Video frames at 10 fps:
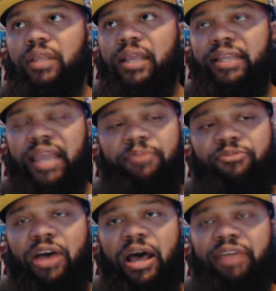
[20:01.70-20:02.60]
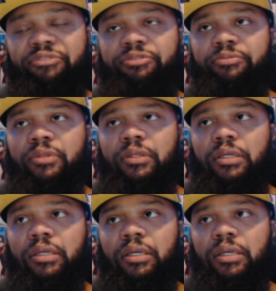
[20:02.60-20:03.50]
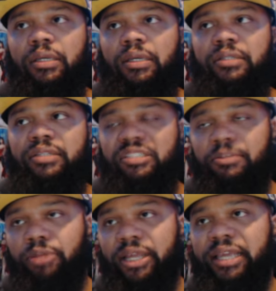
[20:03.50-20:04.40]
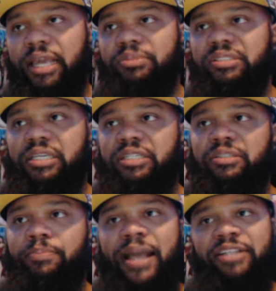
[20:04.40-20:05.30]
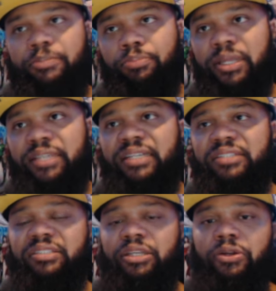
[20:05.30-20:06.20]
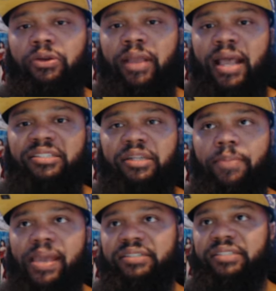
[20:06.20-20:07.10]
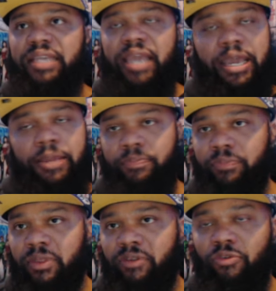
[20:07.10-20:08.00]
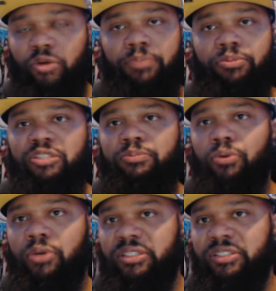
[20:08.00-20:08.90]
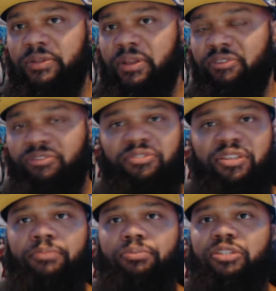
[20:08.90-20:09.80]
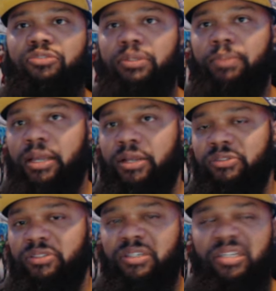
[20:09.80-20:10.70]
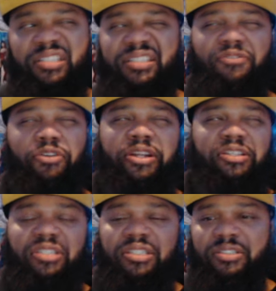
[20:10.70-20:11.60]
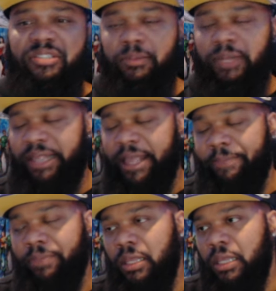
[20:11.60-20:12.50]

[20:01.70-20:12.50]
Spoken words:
in game five, doesn't play game six, Magic plays at center, has an amazing game, 40 plus points, 15 plus rebounds, 7 or 8 assists, something like that,